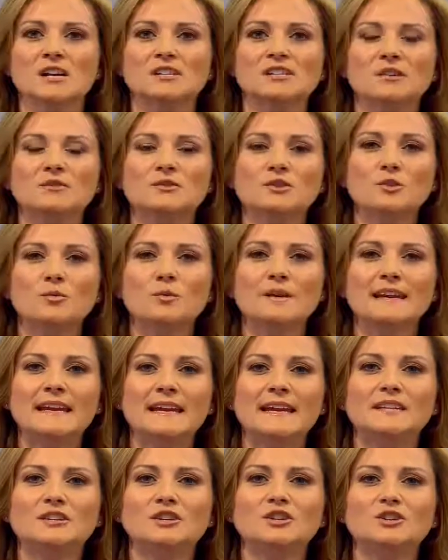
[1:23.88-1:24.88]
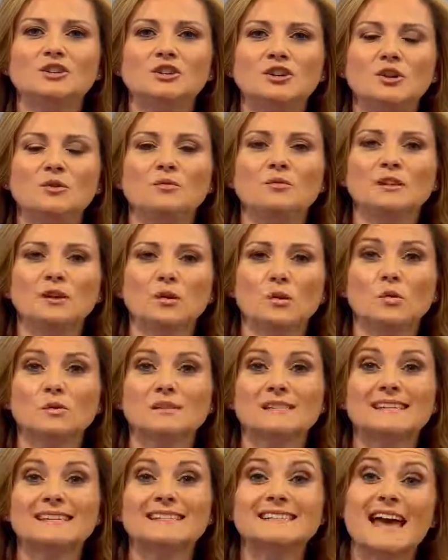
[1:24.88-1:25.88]
So, do we need new
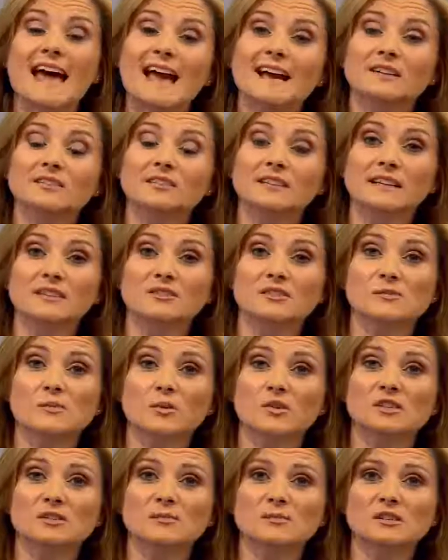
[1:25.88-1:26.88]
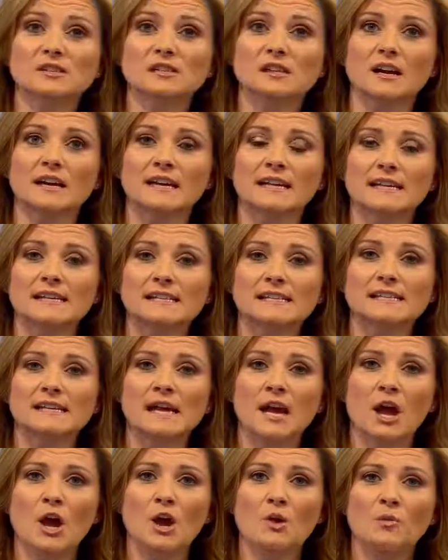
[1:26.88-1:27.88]
laws to tackle irresponsible cyclists?
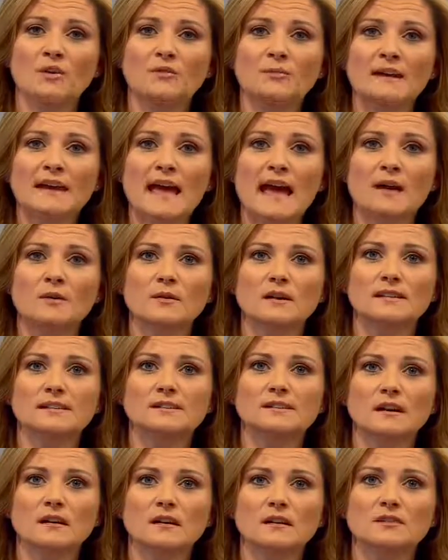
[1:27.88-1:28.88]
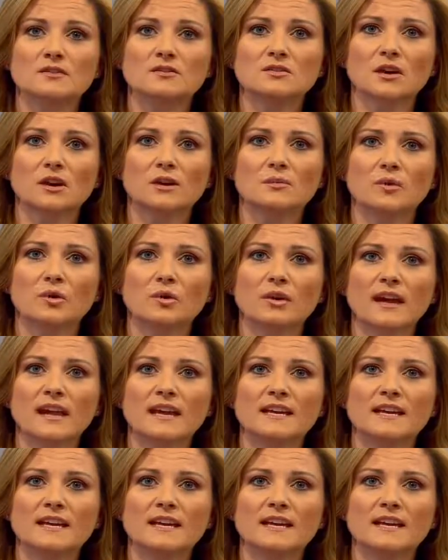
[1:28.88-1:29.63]
With me now is Duncan Dollimore.